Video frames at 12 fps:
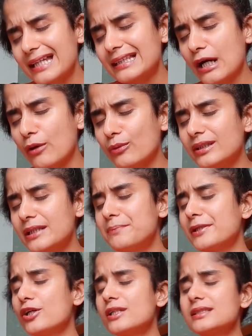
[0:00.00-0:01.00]
loudly
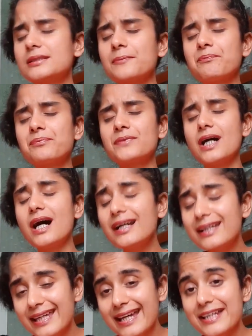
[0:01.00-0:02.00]
because a
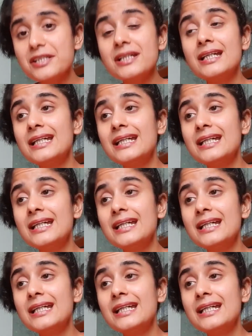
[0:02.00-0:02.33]
kid